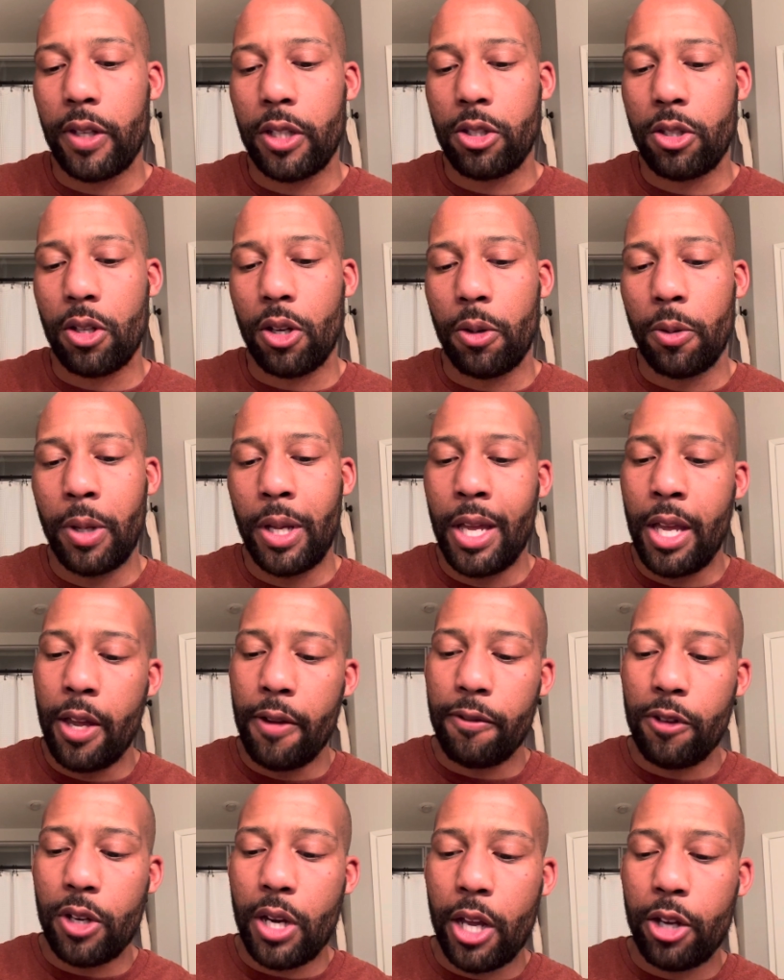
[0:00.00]
So if
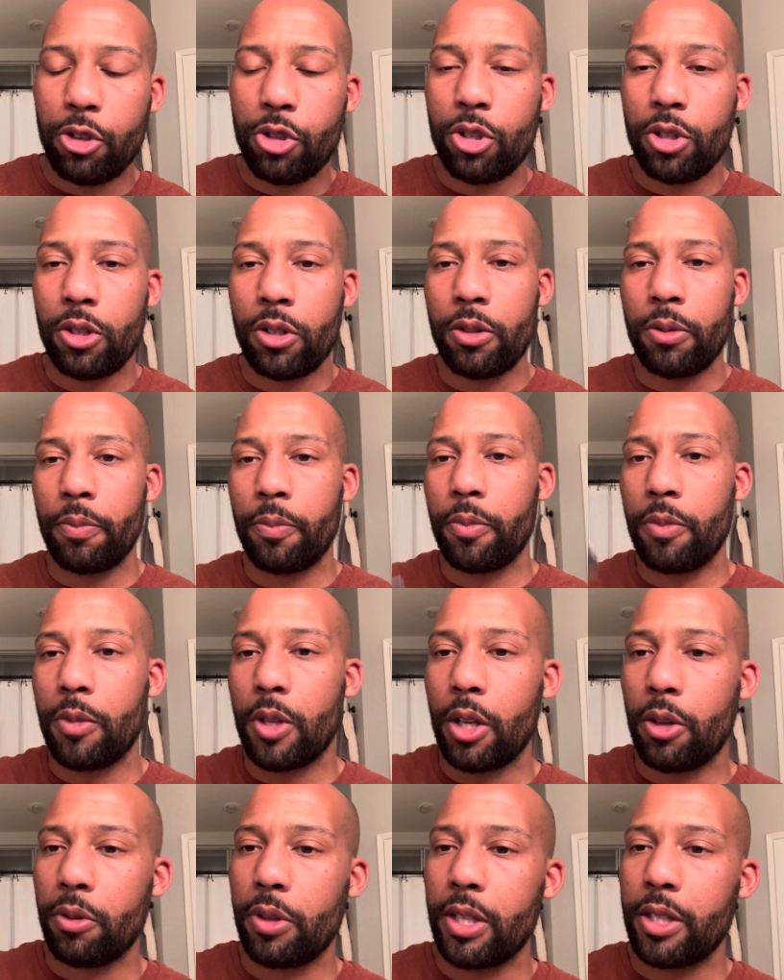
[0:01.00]
you're not sure,
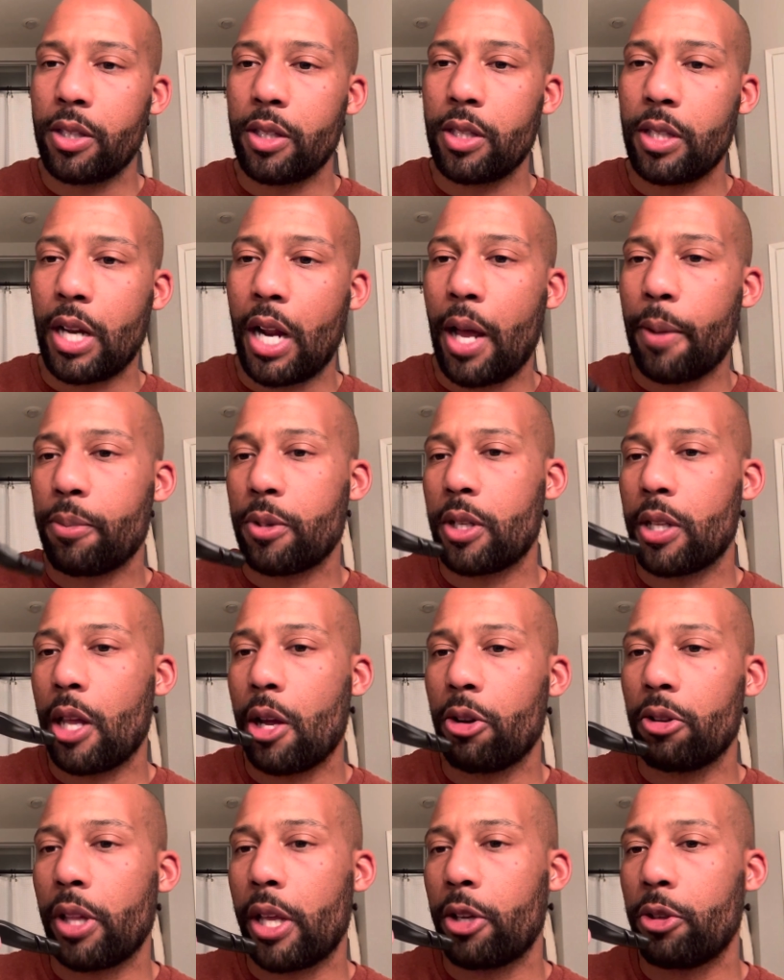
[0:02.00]
this is an option that
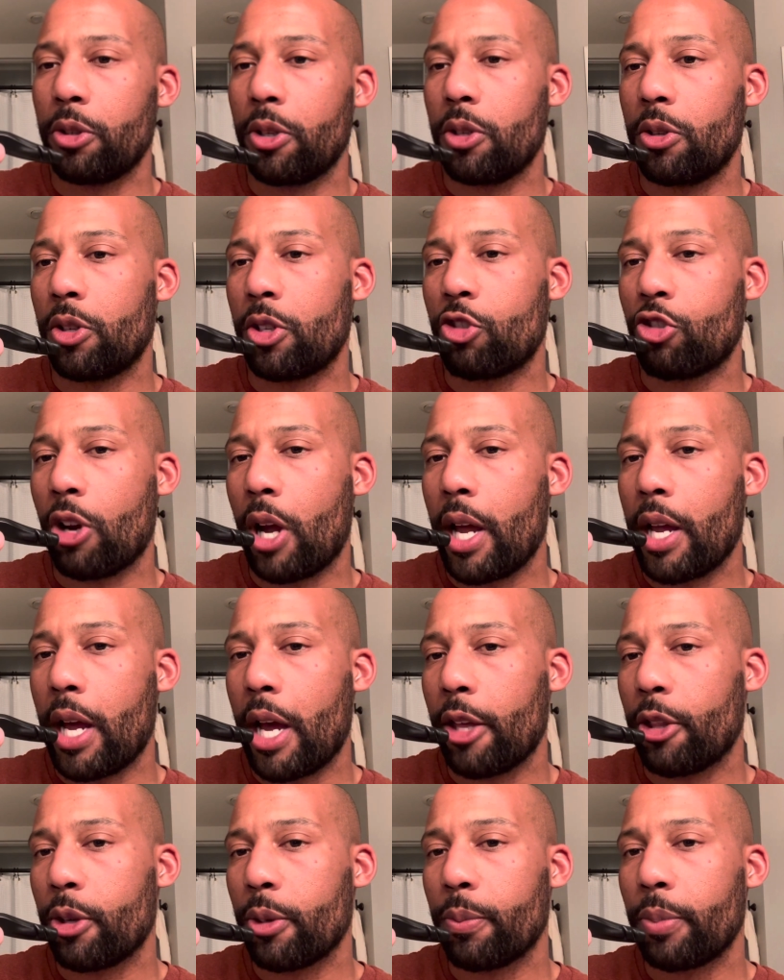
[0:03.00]
will allow you to try
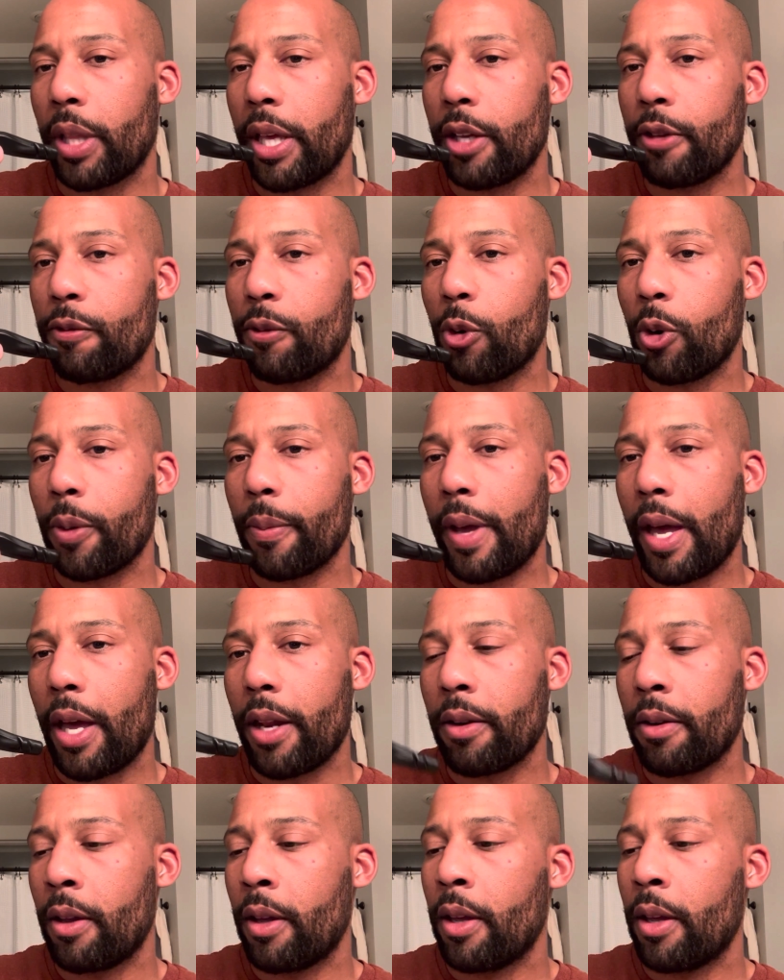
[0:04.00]
either blade format.